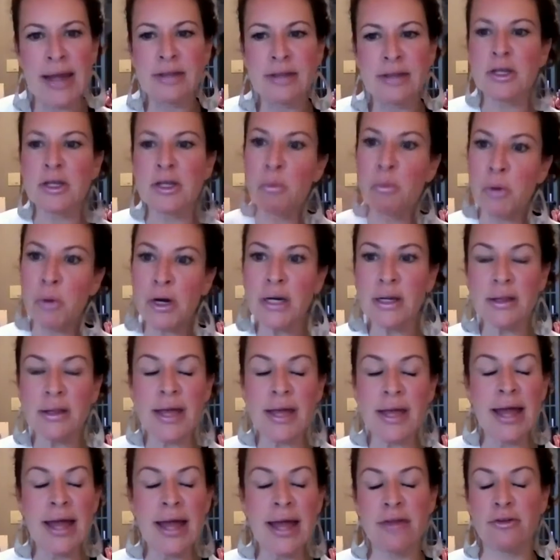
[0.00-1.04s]
And so we're going to
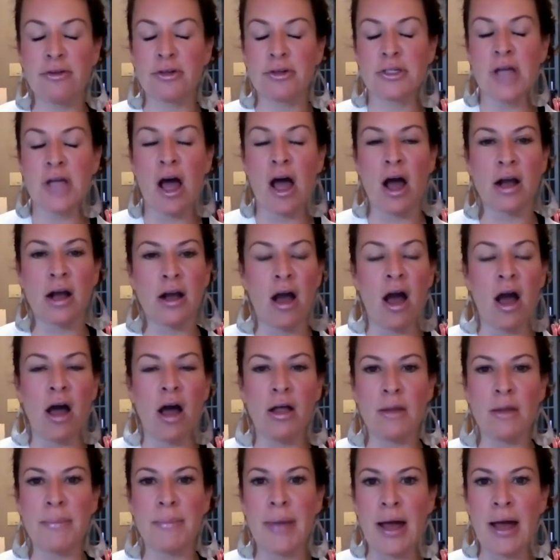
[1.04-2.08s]
let Heather talk
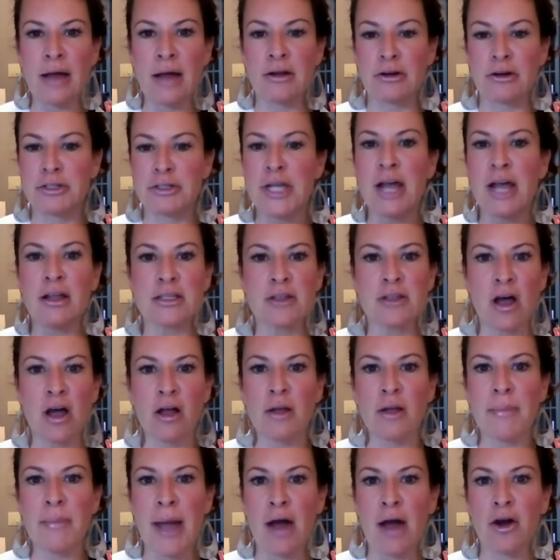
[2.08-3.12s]
all about, or tell us
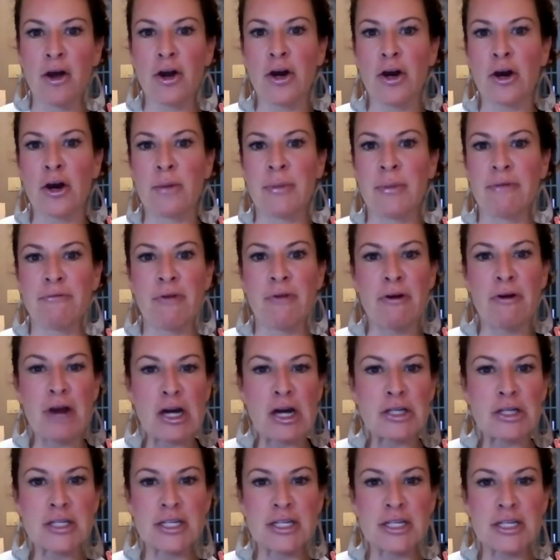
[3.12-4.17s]
all about her. But
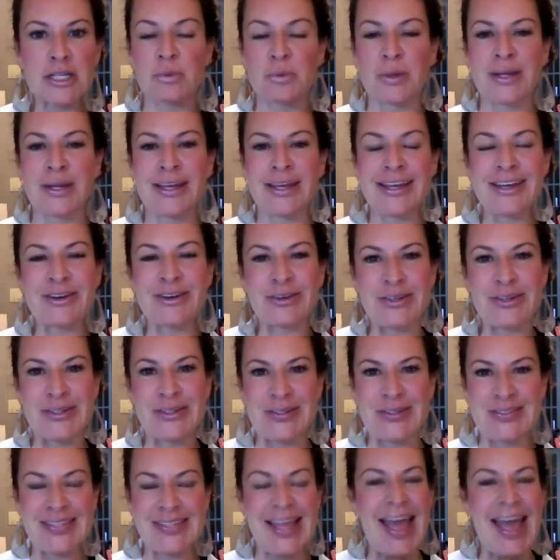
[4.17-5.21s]
first, I just want to
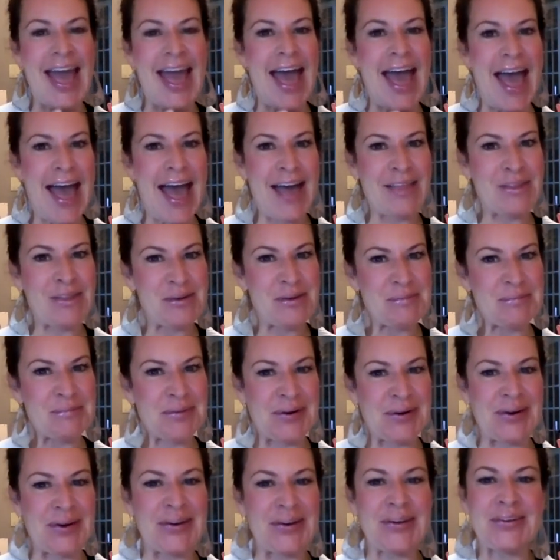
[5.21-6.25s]
introduce Heather
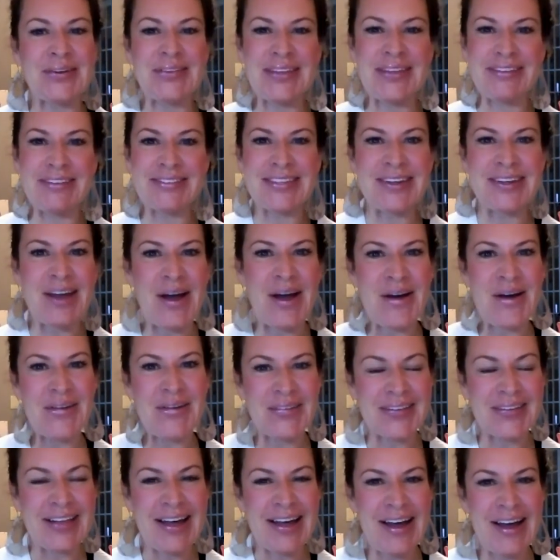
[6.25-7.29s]
Burke, who lives in
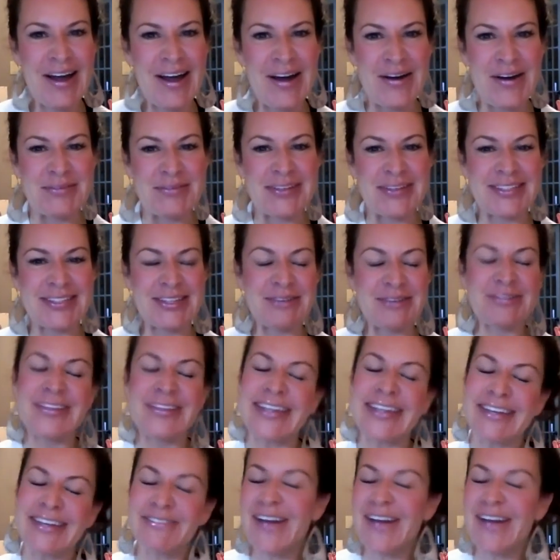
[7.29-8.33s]
Oklahoma. So
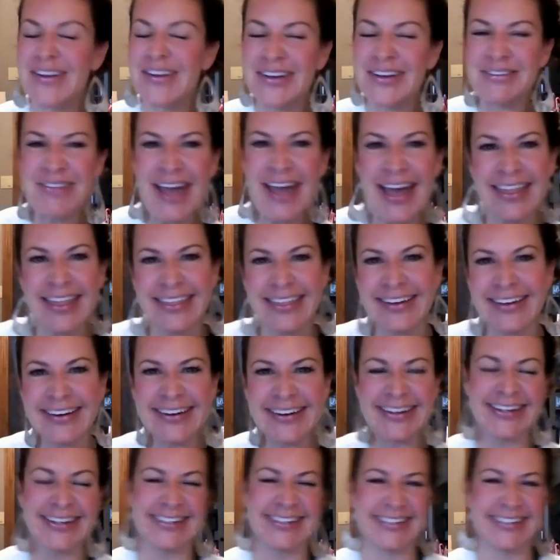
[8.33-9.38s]
please welcome,
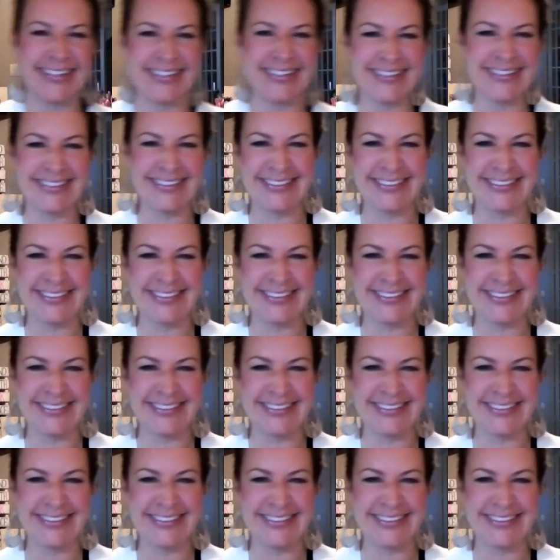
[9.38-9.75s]
Heather.